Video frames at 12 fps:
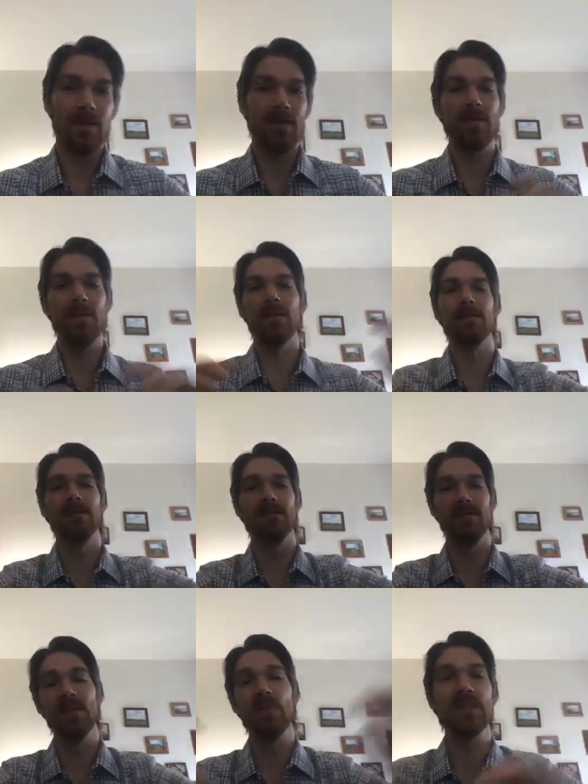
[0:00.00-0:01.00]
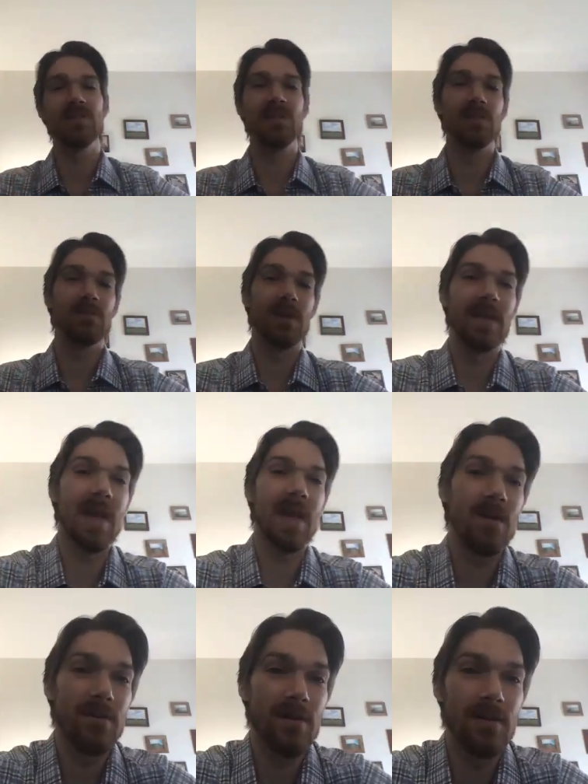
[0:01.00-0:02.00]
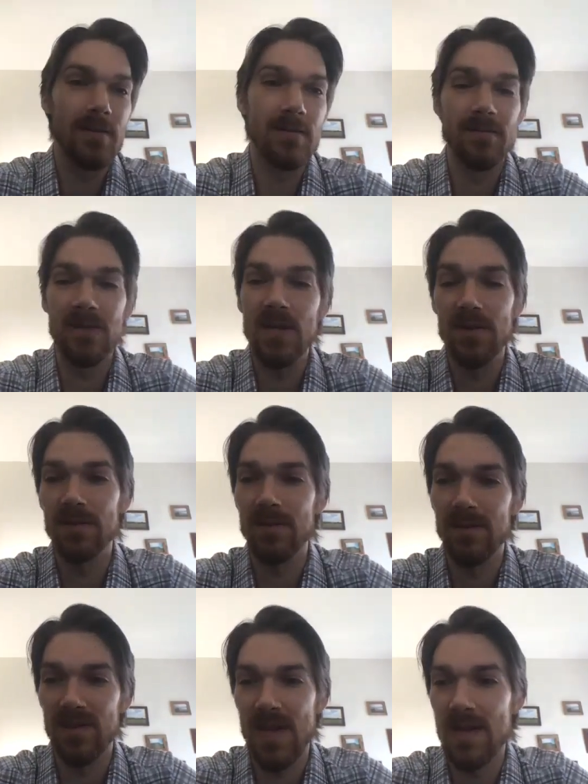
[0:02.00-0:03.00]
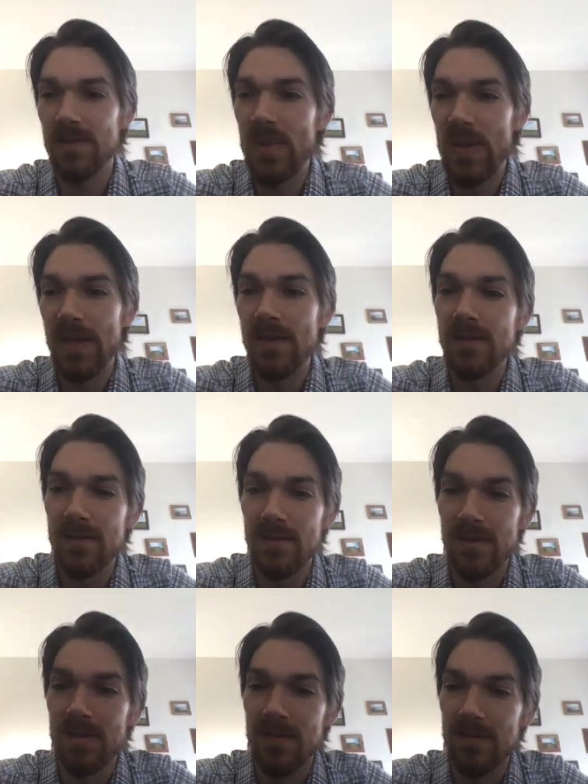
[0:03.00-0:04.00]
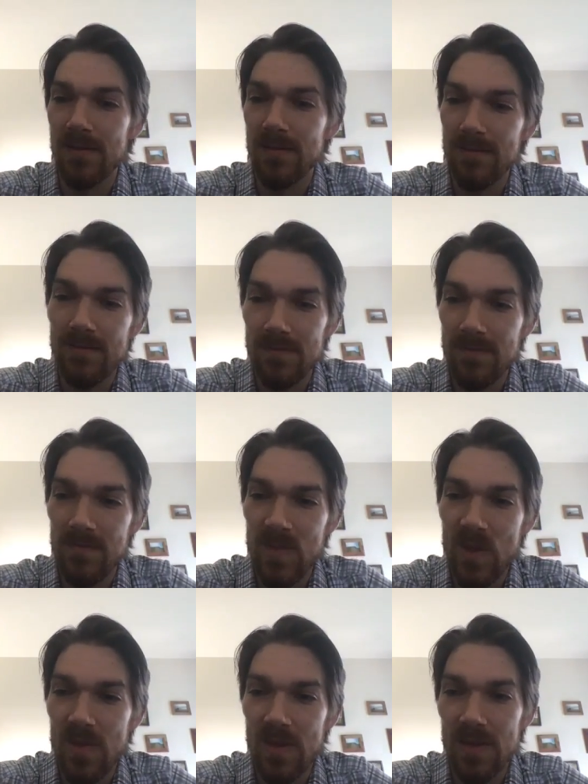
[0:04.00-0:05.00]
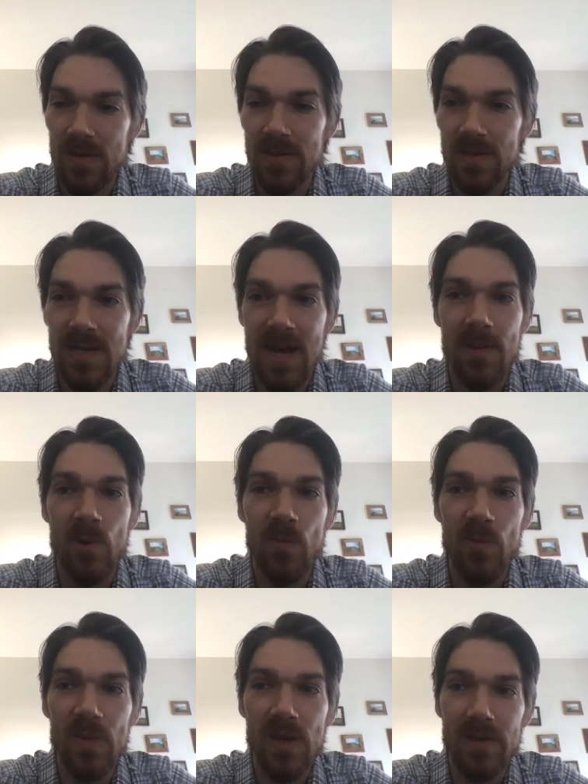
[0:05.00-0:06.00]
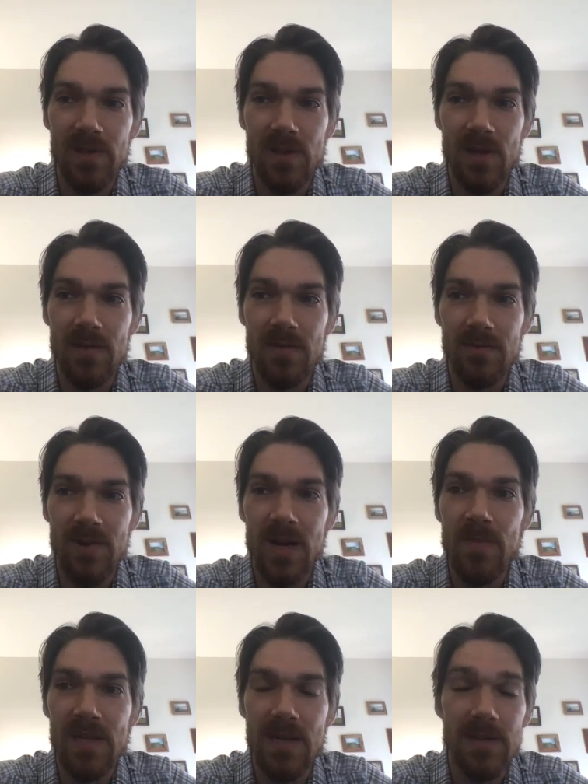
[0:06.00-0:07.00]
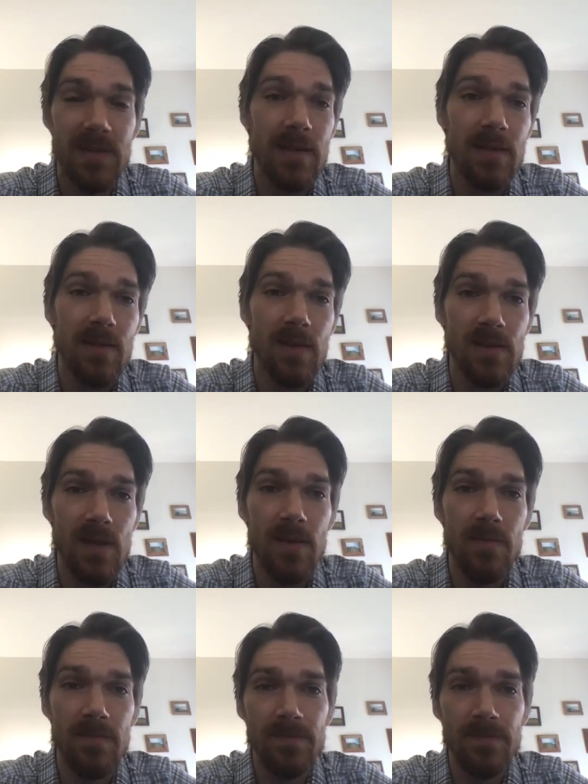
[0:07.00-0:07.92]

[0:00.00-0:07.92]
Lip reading: CPCs right now are, in the solid place, and I think there is a time when we'll be able to start ramping that side of things up.